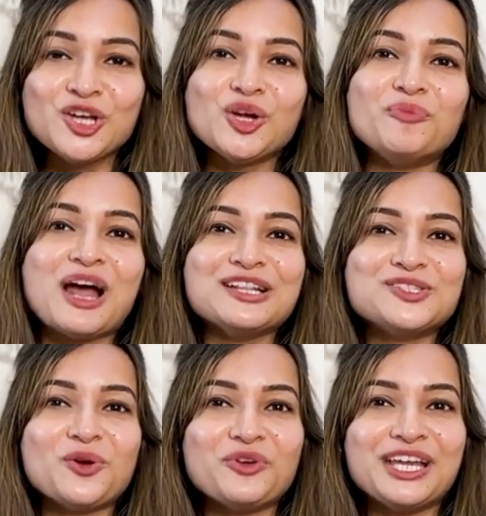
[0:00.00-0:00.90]
Your
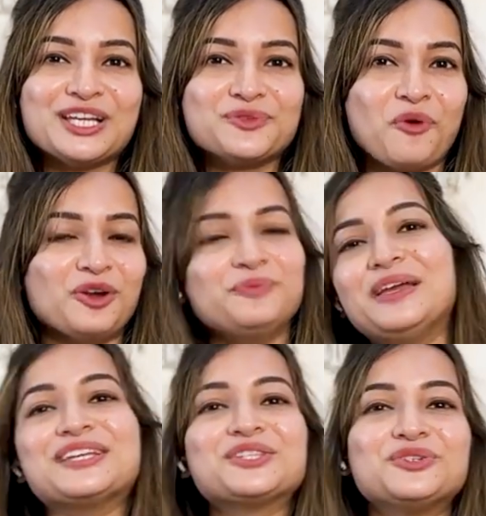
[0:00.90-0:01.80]
brand story is what
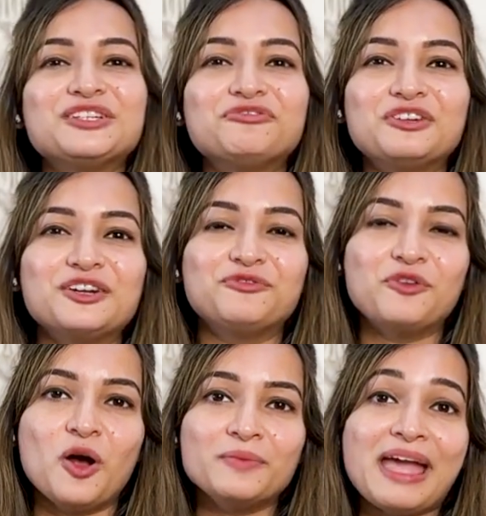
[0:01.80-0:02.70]
makes you different
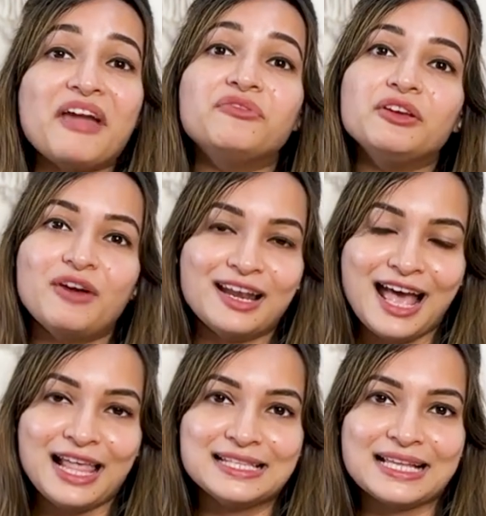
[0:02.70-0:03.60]
from
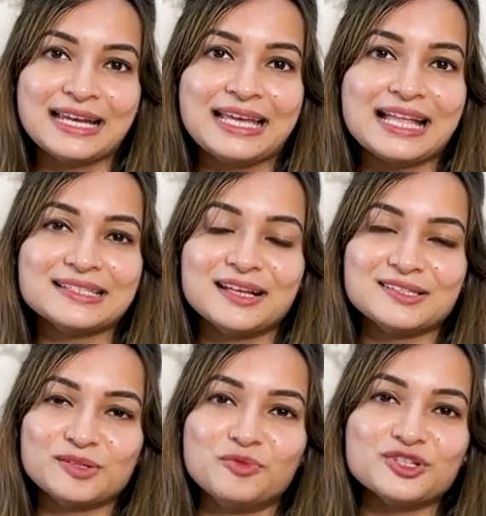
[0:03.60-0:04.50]
everyone else and gets
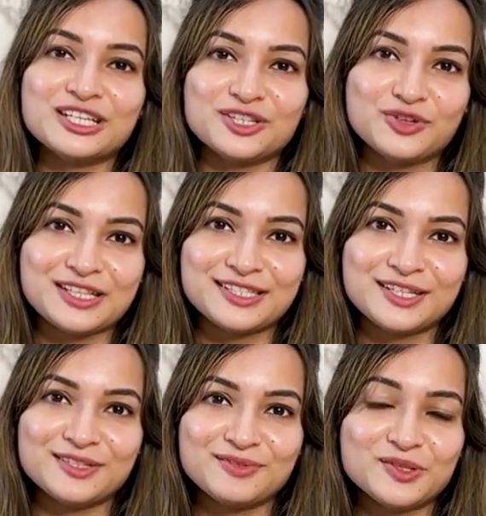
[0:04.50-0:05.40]
customers
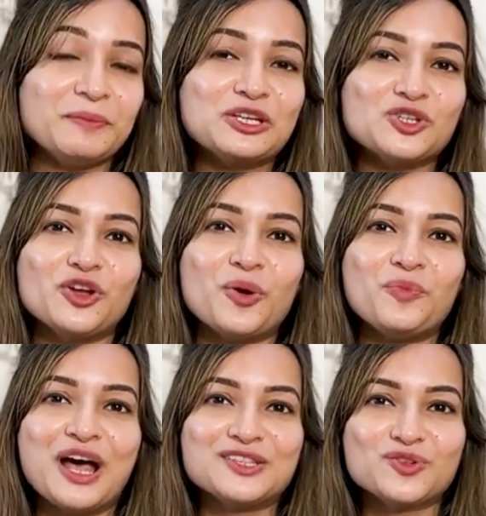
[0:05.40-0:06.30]
interested. So make sure your
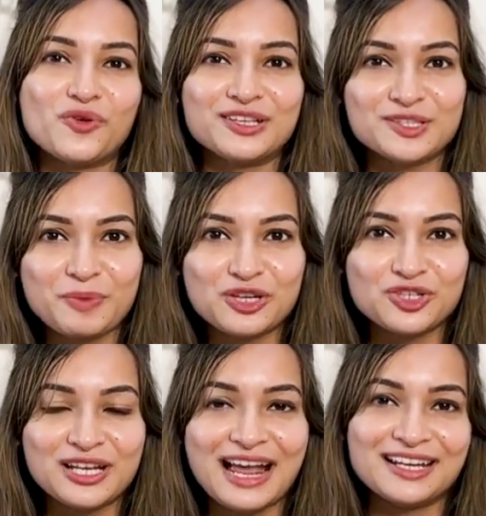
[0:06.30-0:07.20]
brand story is
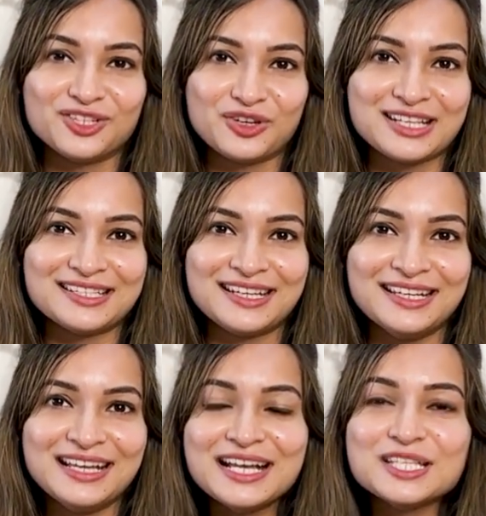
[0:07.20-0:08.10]
special and
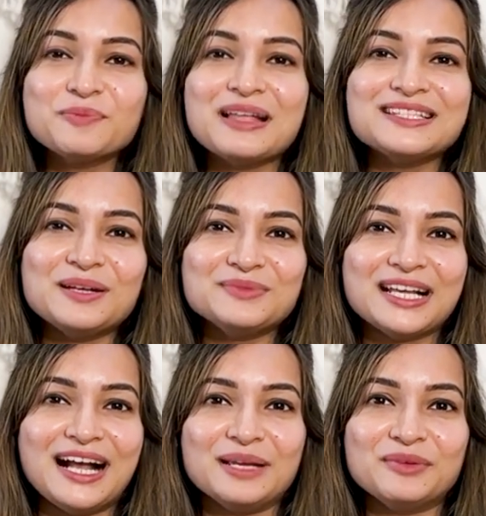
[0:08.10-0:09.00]
interesting. Spend some
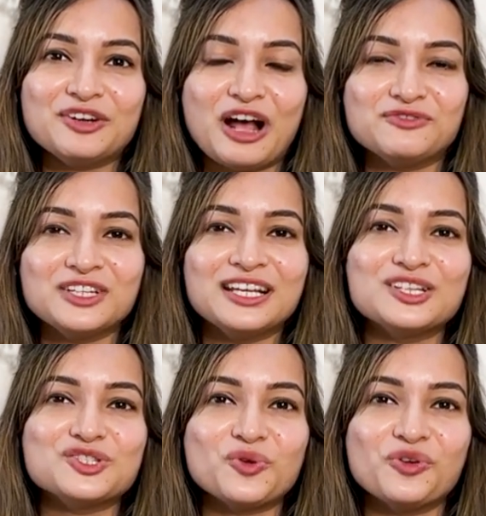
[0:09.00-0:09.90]
time crafting
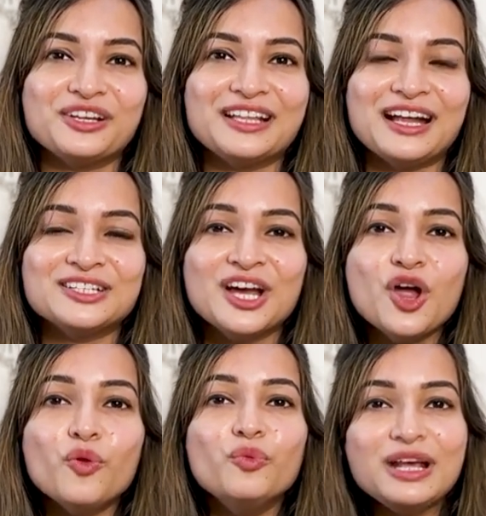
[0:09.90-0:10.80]
a story that
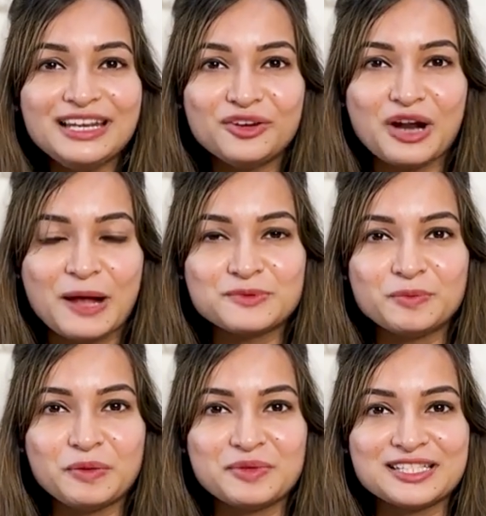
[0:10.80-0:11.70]
really grabs
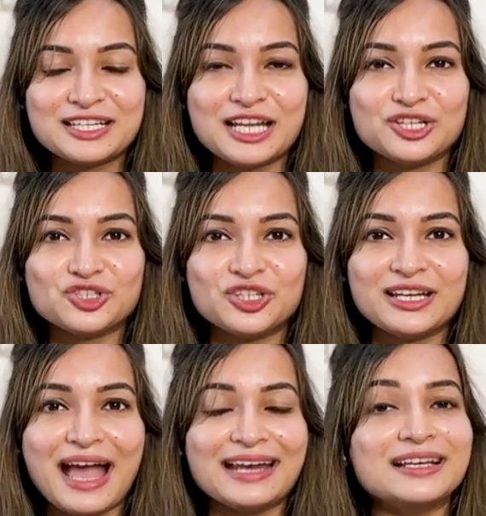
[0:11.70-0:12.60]
people's
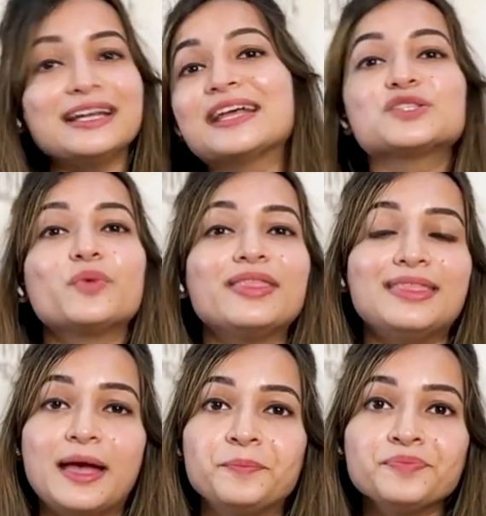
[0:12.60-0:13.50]
attention and connects
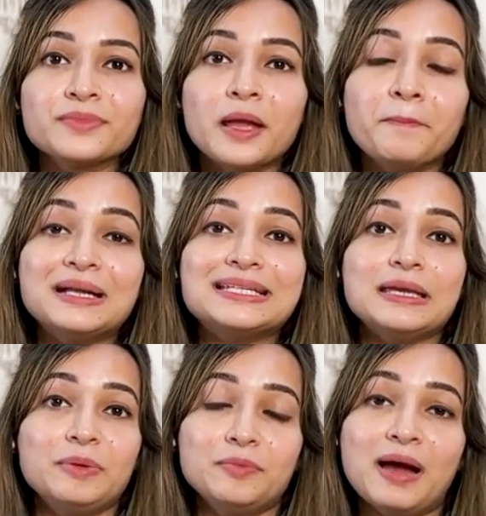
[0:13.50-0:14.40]
with them. But
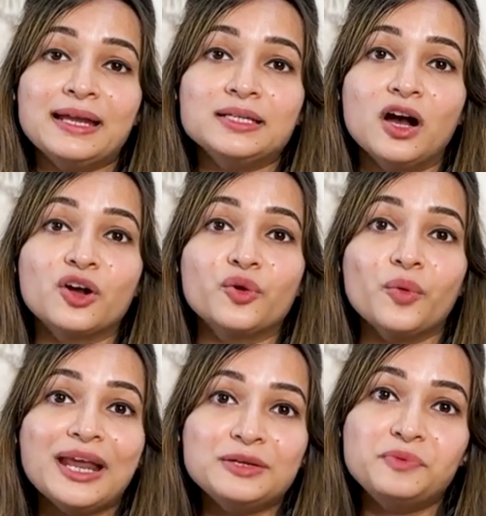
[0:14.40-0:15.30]
keep in mind, a
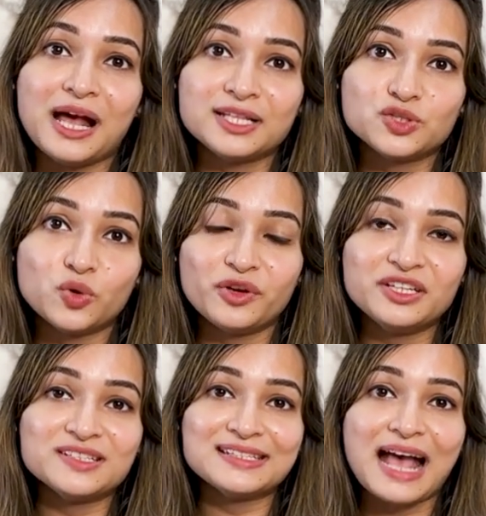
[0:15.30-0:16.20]
great brand
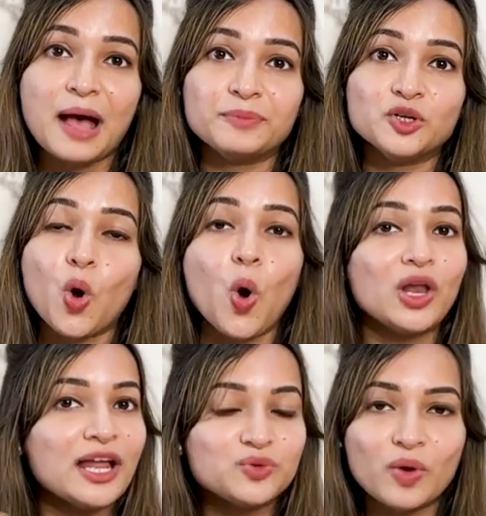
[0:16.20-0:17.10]
story doesn't happen all
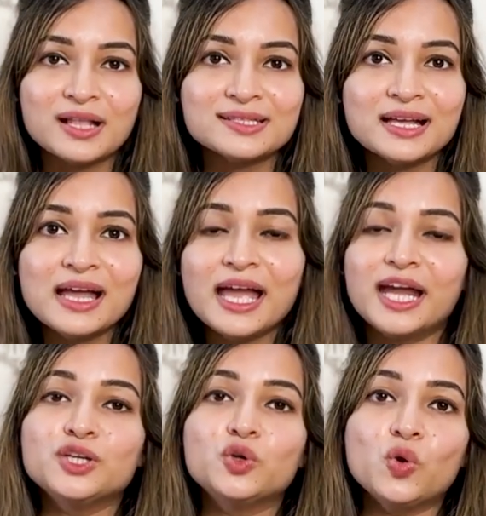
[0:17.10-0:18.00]
at once.
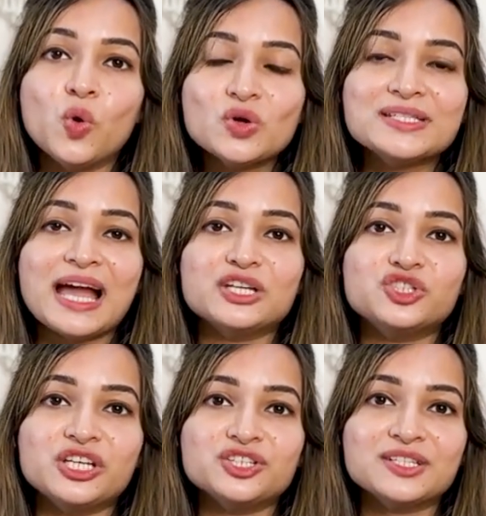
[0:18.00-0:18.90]
It grows and
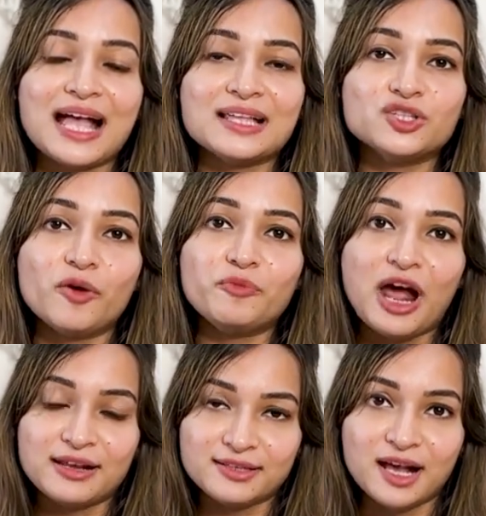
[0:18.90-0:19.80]
changes as your
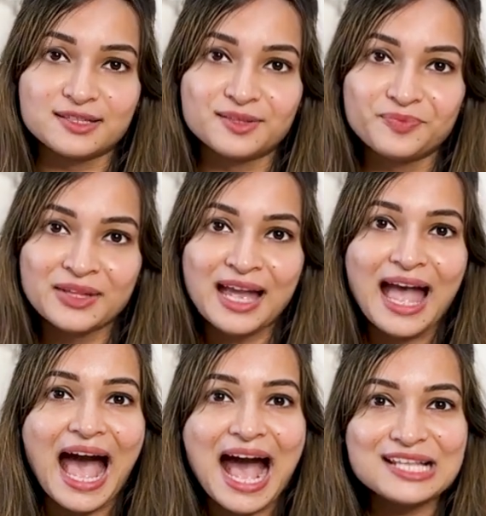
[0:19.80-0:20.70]
brand does.
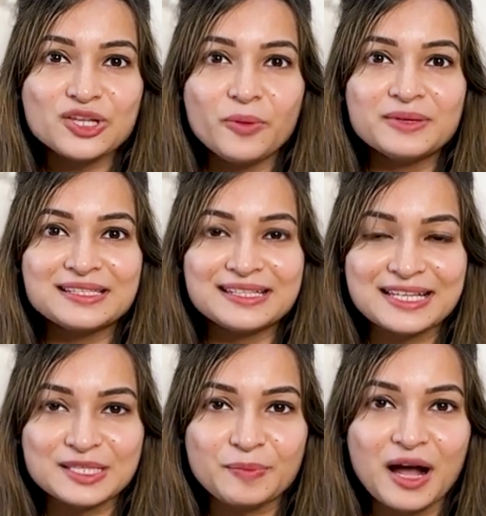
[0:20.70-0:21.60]
As your business
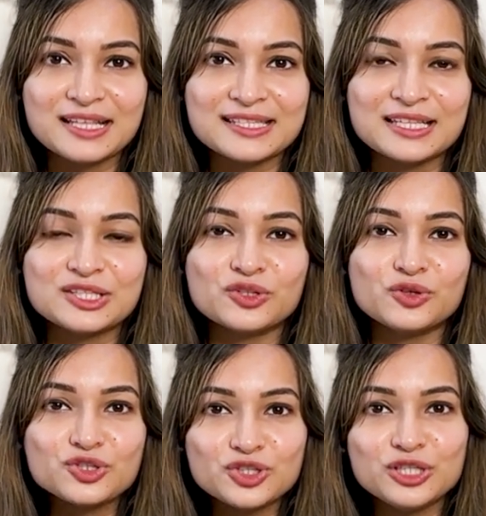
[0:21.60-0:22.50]
expands, it's
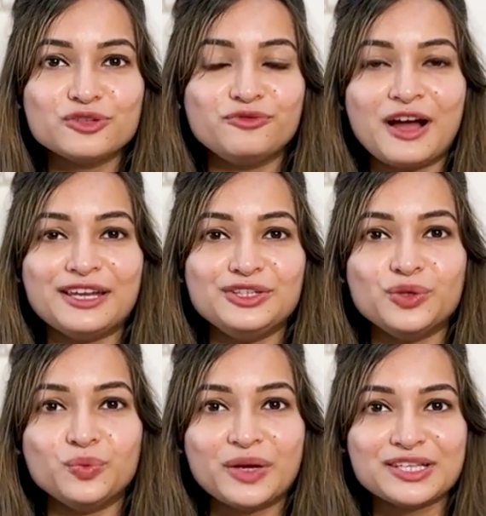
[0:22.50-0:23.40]
crucial to find
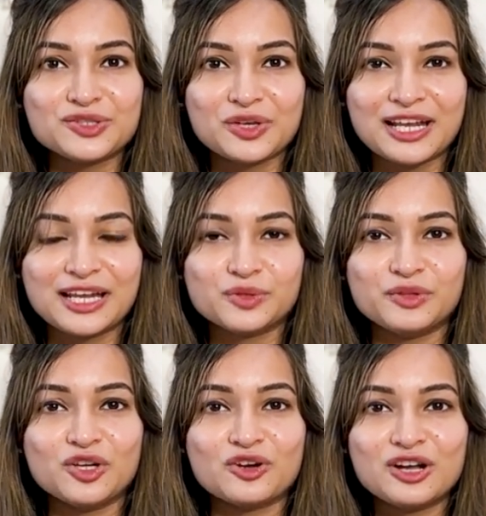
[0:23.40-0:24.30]
new ways to connect
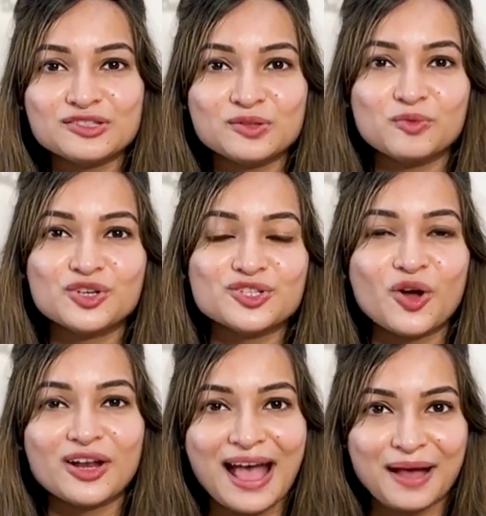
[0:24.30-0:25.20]
with your customers
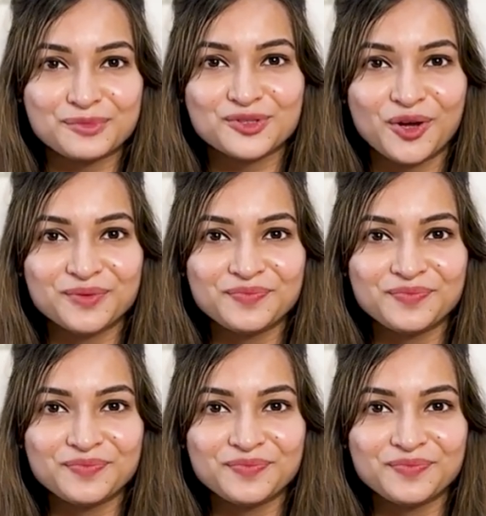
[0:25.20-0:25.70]
on Amazon.